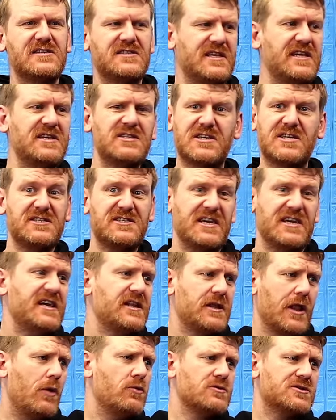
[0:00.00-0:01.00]
these concede
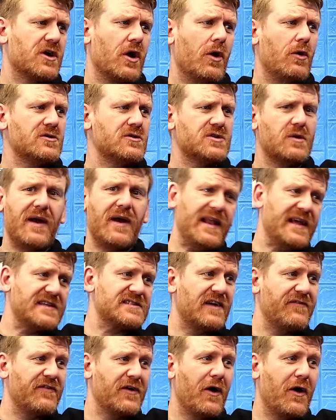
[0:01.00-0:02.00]
loads of goals away, let's
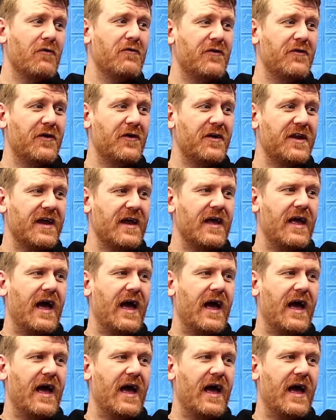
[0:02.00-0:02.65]
have a go for it.